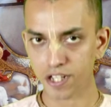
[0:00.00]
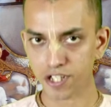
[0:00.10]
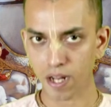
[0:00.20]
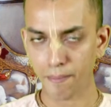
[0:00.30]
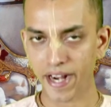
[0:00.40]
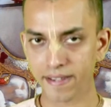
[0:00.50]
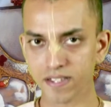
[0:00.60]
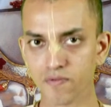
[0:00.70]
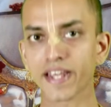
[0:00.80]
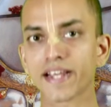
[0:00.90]
Krishna made
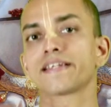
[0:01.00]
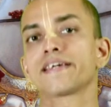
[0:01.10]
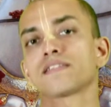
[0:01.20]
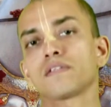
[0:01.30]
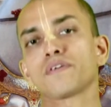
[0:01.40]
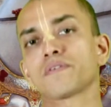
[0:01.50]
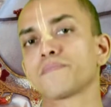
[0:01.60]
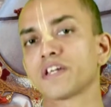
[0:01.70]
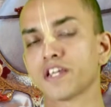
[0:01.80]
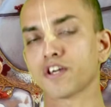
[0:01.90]
this very clear in the
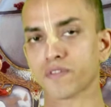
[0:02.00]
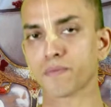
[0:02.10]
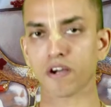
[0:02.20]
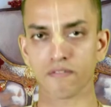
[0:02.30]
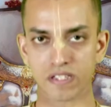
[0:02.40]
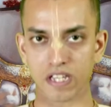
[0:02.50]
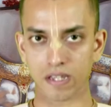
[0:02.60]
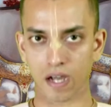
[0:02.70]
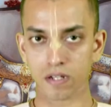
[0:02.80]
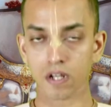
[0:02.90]
beginning of the Bhagavad
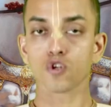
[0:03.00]
Gita.